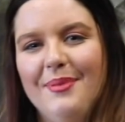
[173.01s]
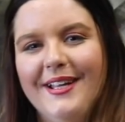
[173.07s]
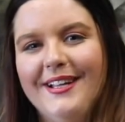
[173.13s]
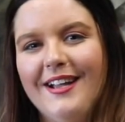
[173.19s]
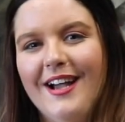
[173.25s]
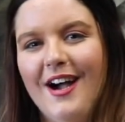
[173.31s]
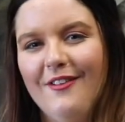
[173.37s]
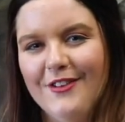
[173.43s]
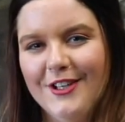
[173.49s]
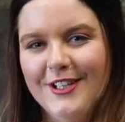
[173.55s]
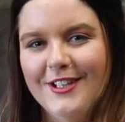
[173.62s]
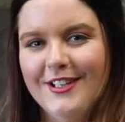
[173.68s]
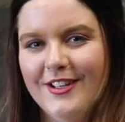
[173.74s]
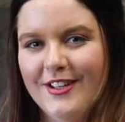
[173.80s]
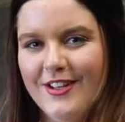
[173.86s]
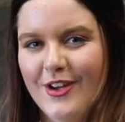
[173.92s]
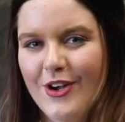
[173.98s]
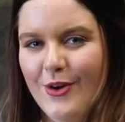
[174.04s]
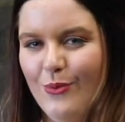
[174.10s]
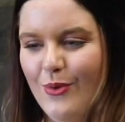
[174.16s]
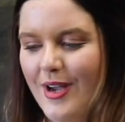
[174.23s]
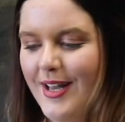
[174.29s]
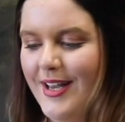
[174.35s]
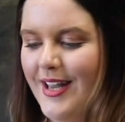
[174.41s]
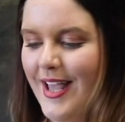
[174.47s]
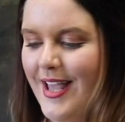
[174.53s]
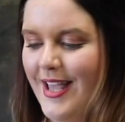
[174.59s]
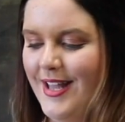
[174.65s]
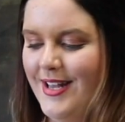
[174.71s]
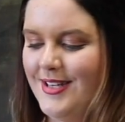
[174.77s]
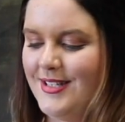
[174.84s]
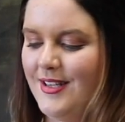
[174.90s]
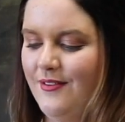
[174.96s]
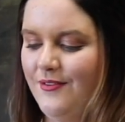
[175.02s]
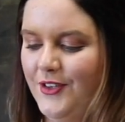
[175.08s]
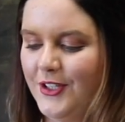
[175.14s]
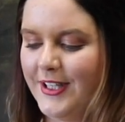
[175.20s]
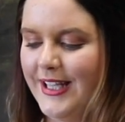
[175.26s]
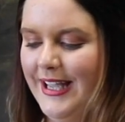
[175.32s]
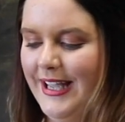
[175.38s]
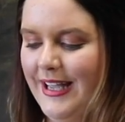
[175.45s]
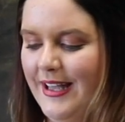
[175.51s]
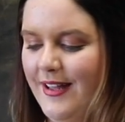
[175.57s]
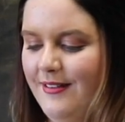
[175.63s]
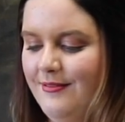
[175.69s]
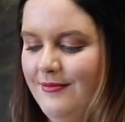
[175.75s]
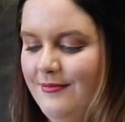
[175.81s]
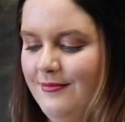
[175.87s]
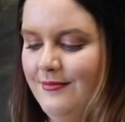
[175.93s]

and cover one end of your can.